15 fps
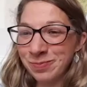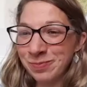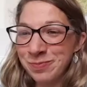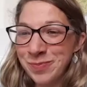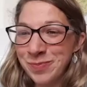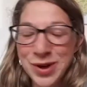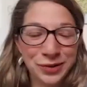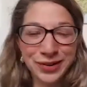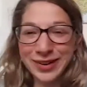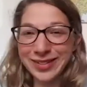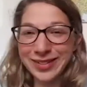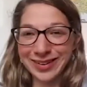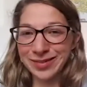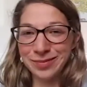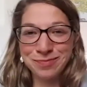building
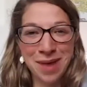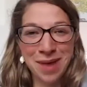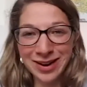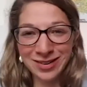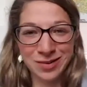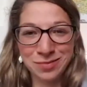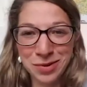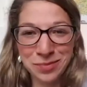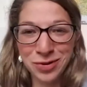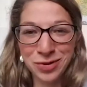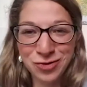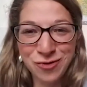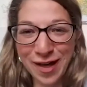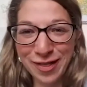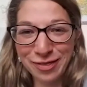this maximum
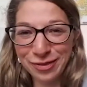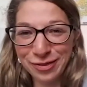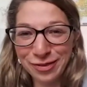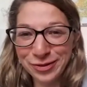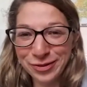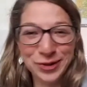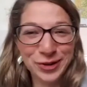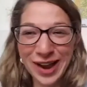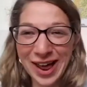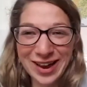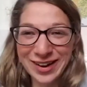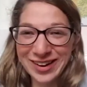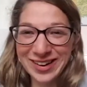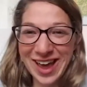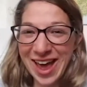strength, or
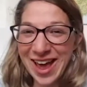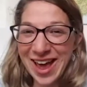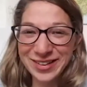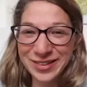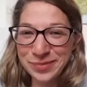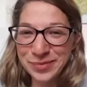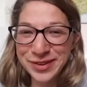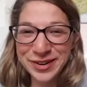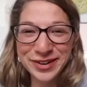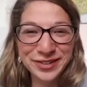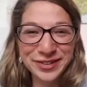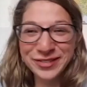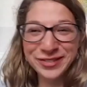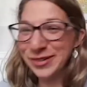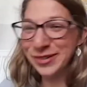like getting some
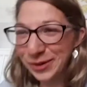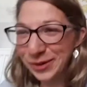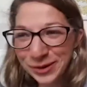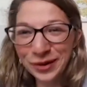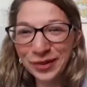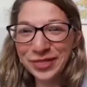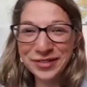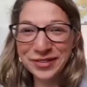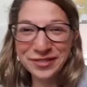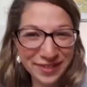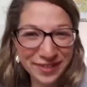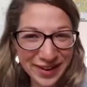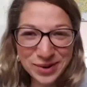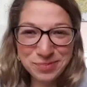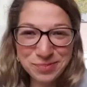certain score on the
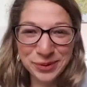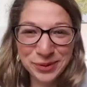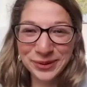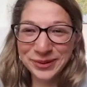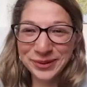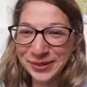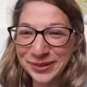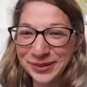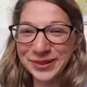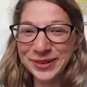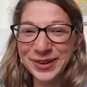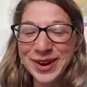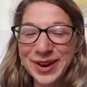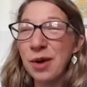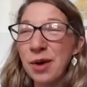fingerboard, or
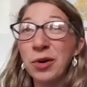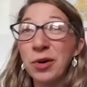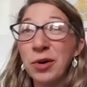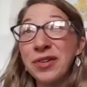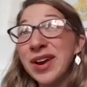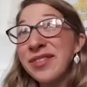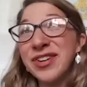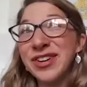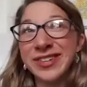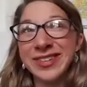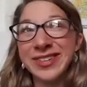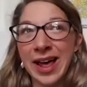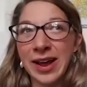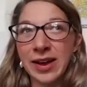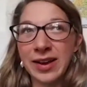or even just
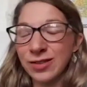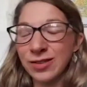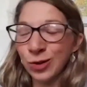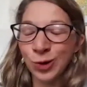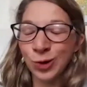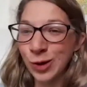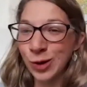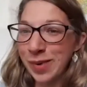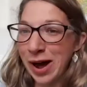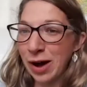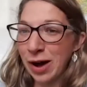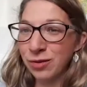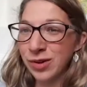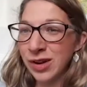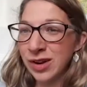like it's all
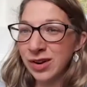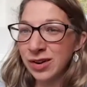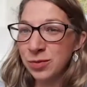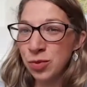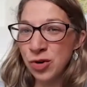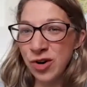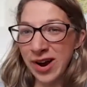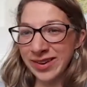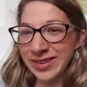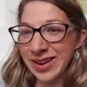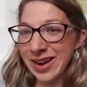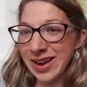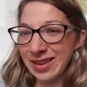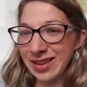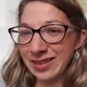about
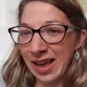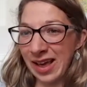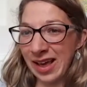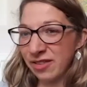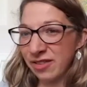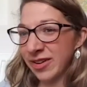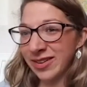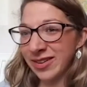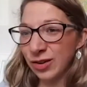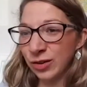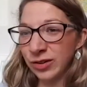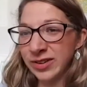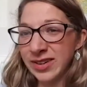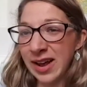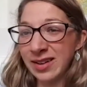progressing in this like
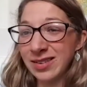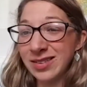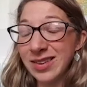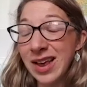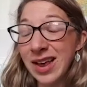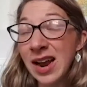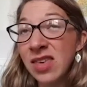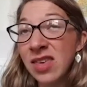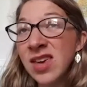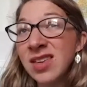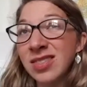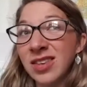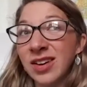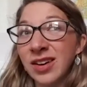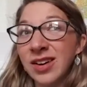physical sense. And I
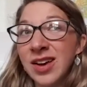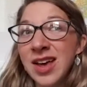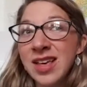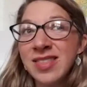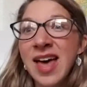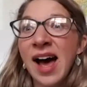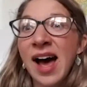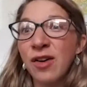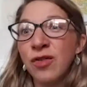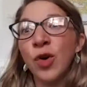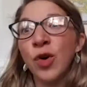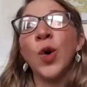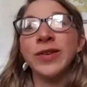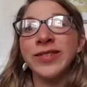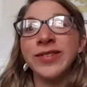think that of
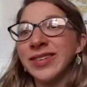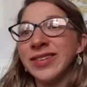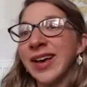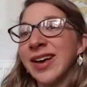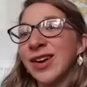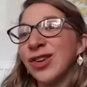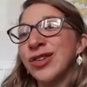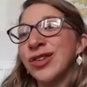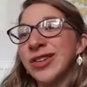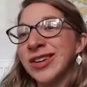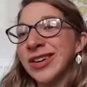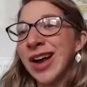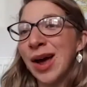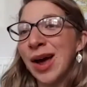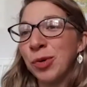course is like an
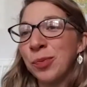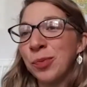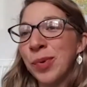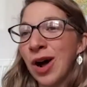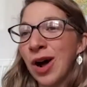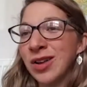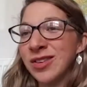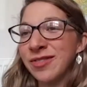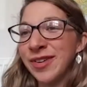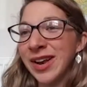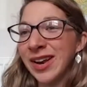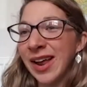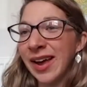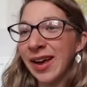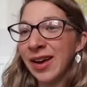undeniable part of it.
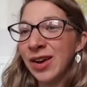Like,